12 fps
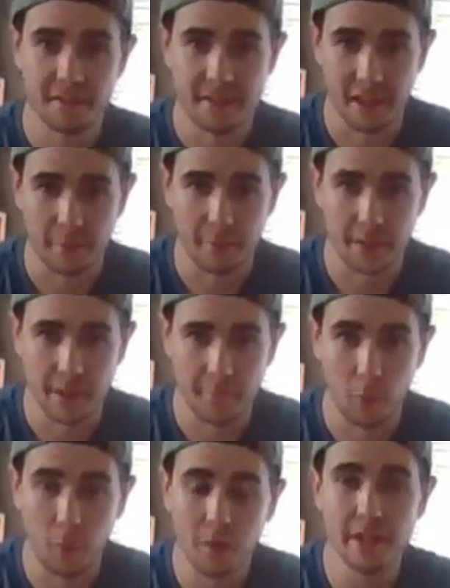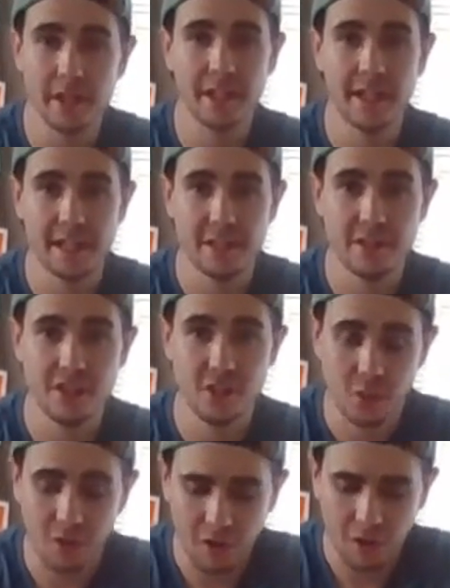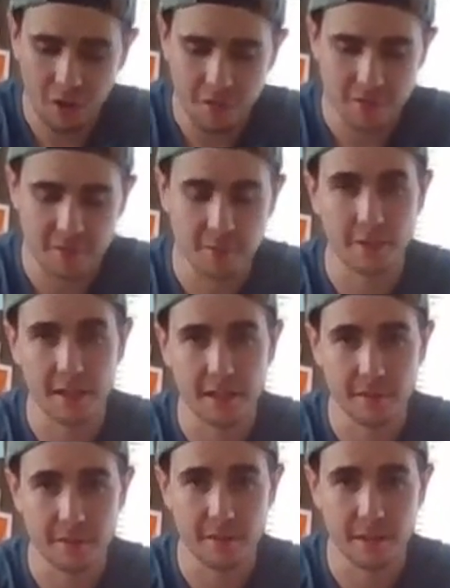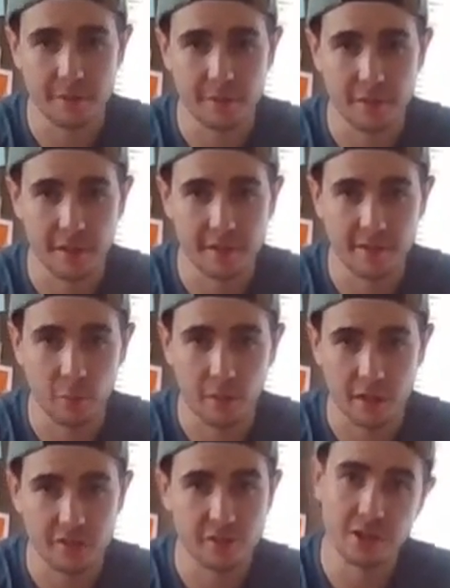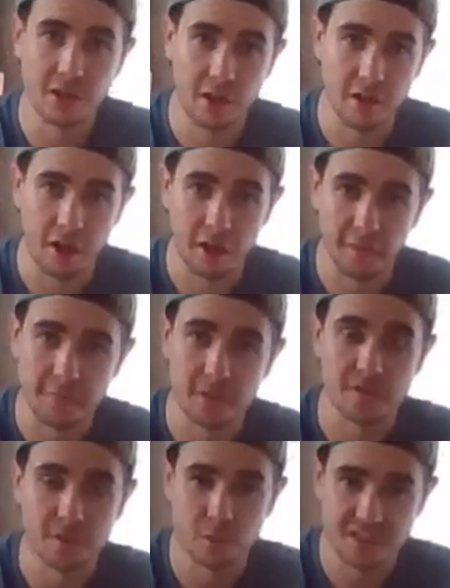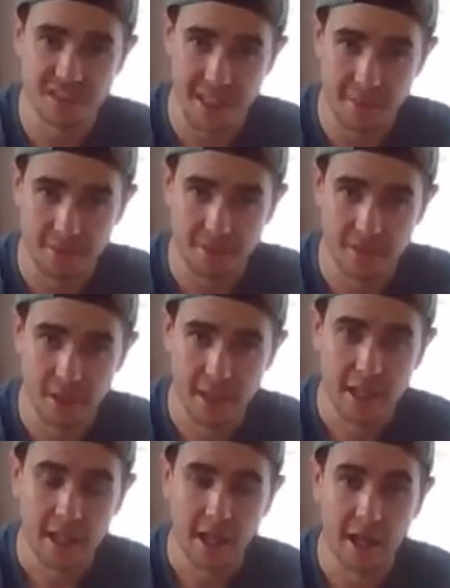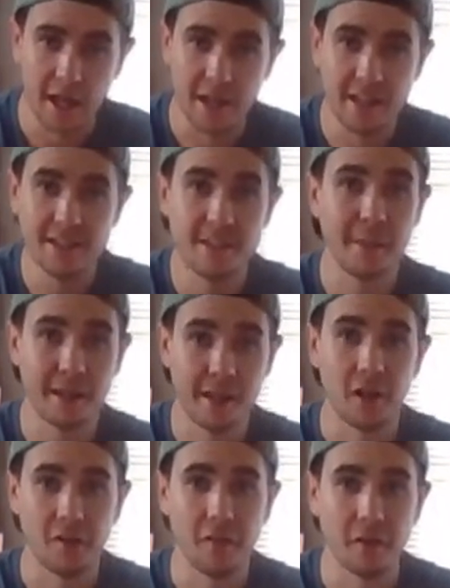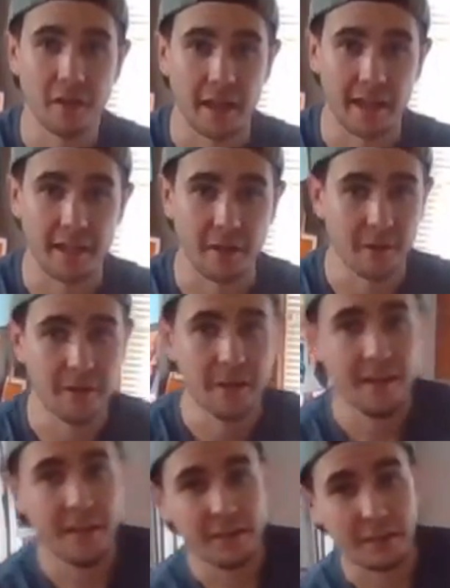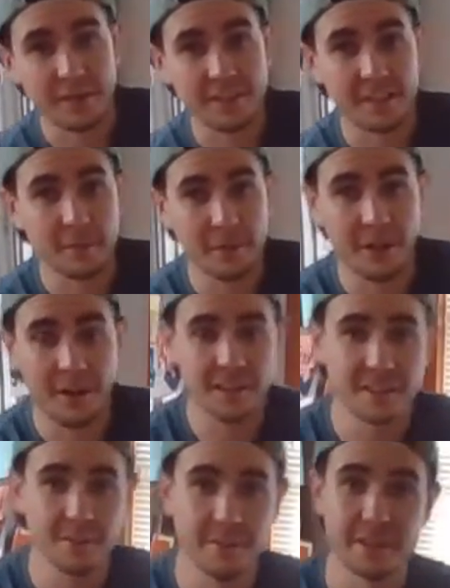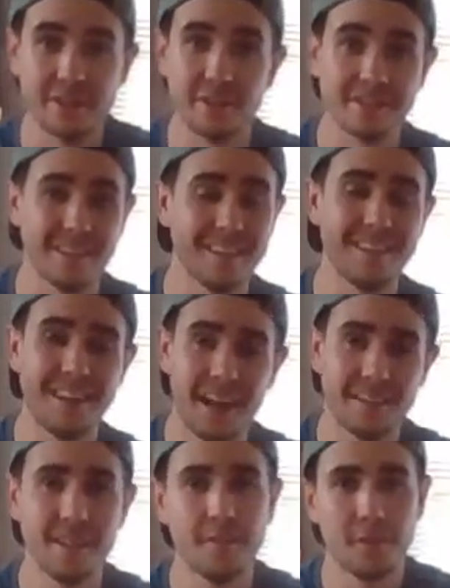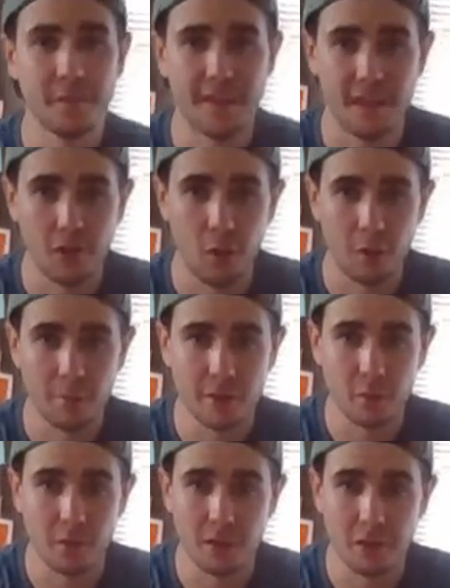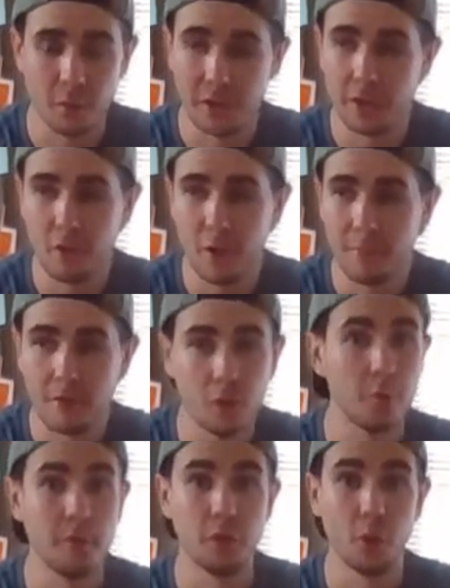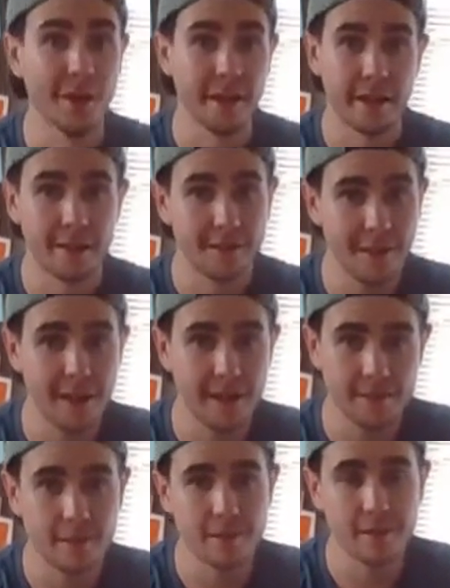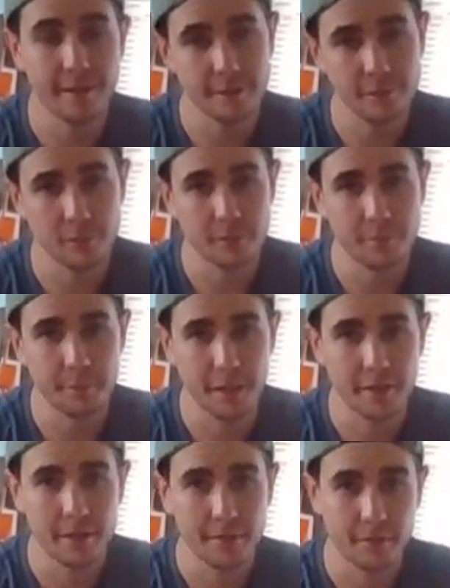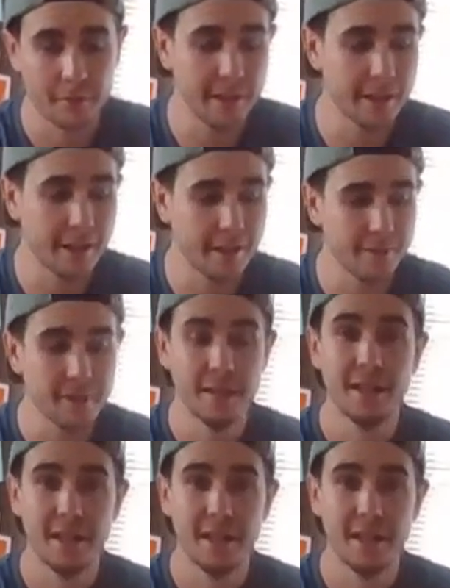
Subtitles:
on the table yet, but we're going to get into all the supplies that you need for this, and we're going to start our first few steps into making our volcano. So this is going to be awesome. This looks a lot different than it normally would. We normally would be doing it in class, in the classroom, but right now,